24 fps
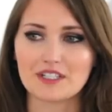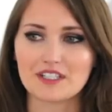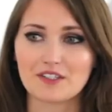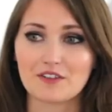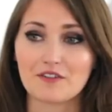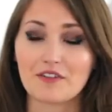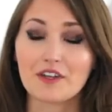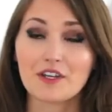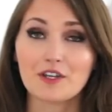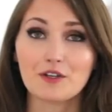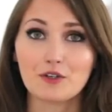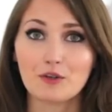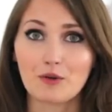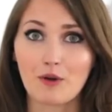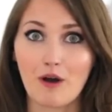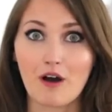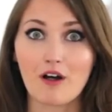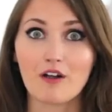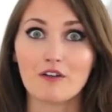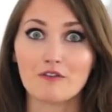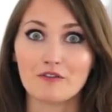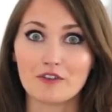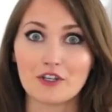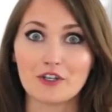So thank you to
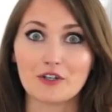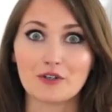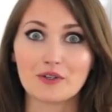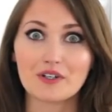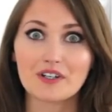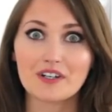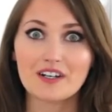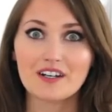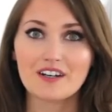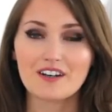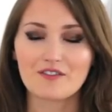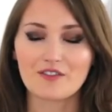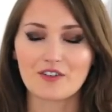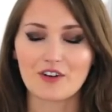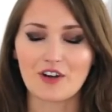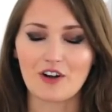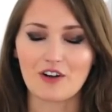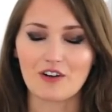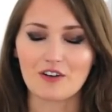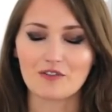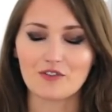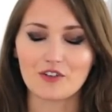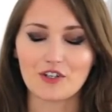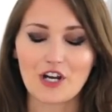all of you for
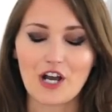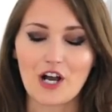all of your